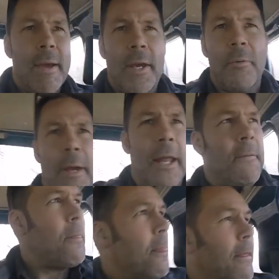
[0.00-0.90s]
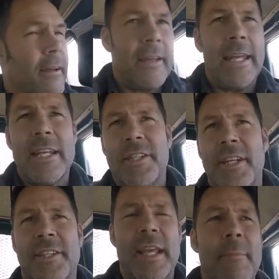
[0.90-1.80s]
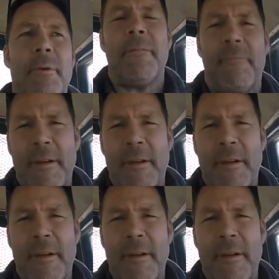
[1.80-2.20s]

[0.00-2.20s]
Man, oh man. It is December